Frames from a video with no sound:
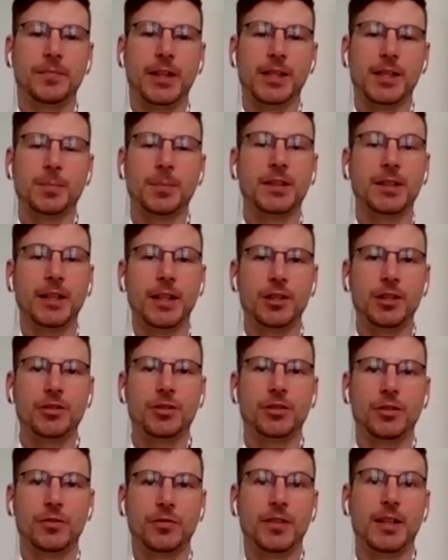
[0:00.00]

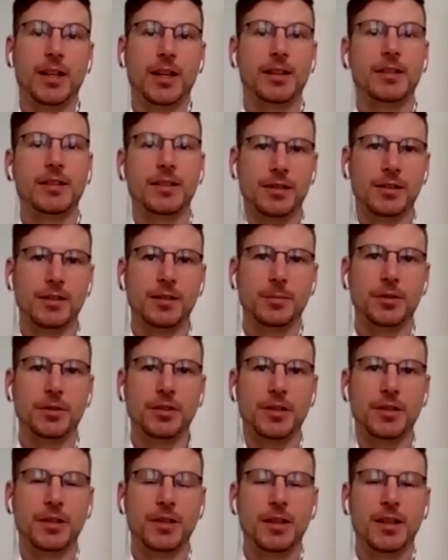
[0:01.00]
expectation of the end
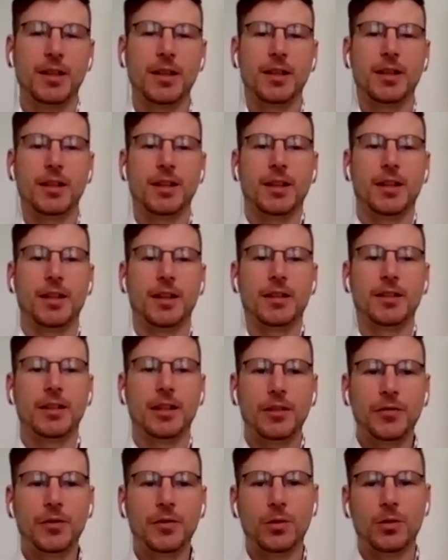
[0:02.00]
customers. And
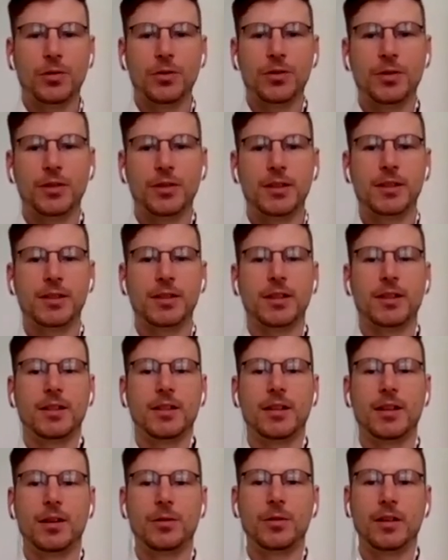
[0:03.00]
therefore, also these
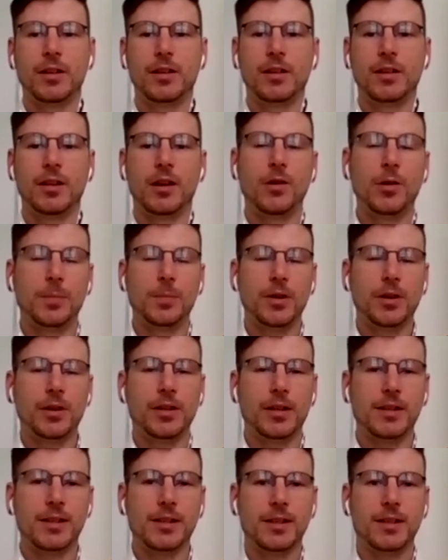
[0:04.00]
our
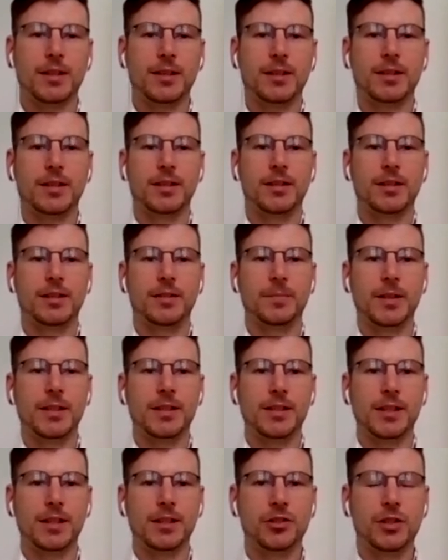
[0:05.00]
products are
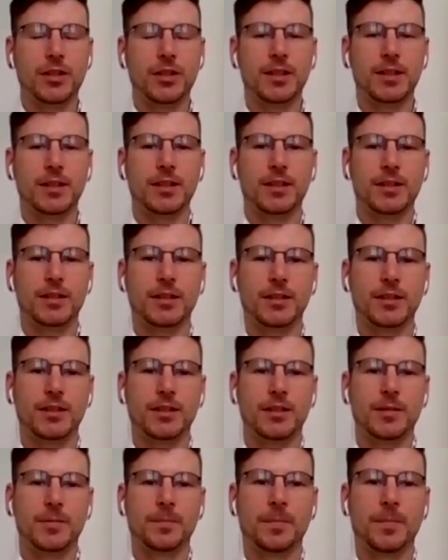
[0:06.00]
essentially
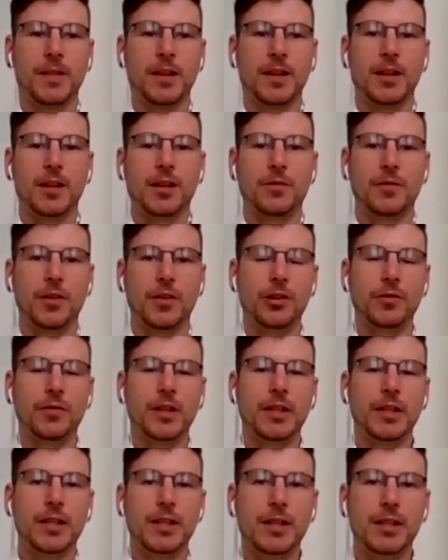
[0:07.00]
very,
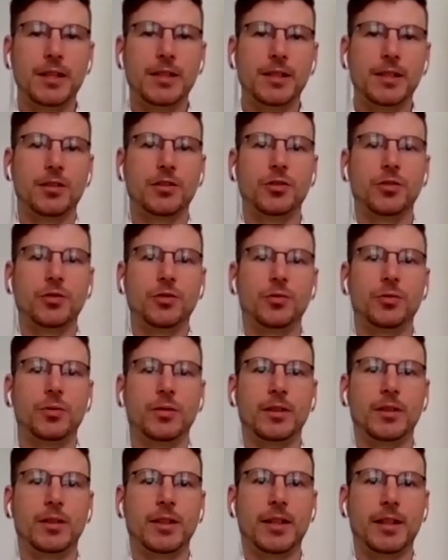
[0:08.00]
very easy
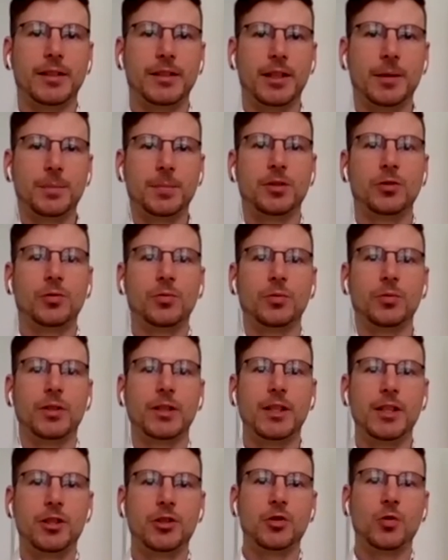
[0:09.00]
to adapt to
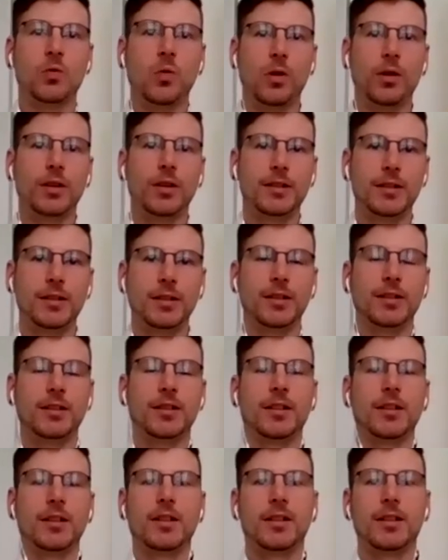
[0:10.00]
each quality
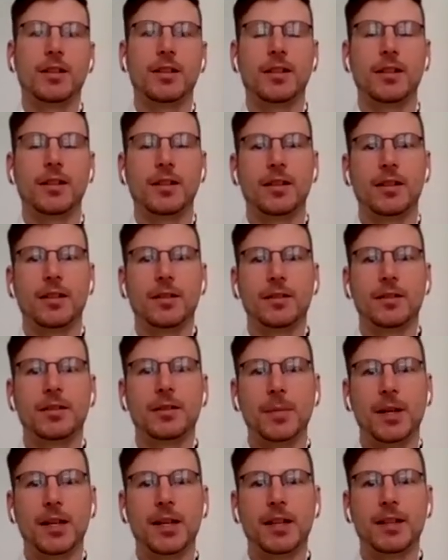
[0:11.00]

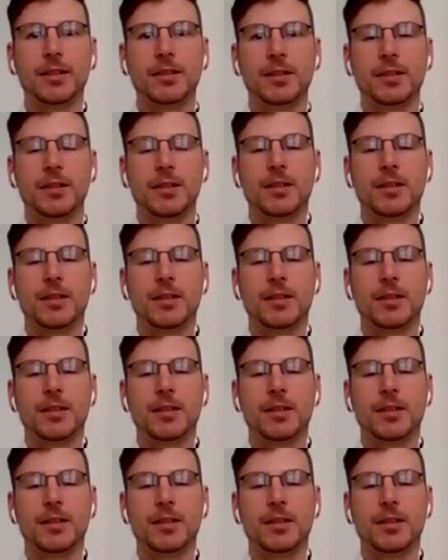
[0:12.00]
demand.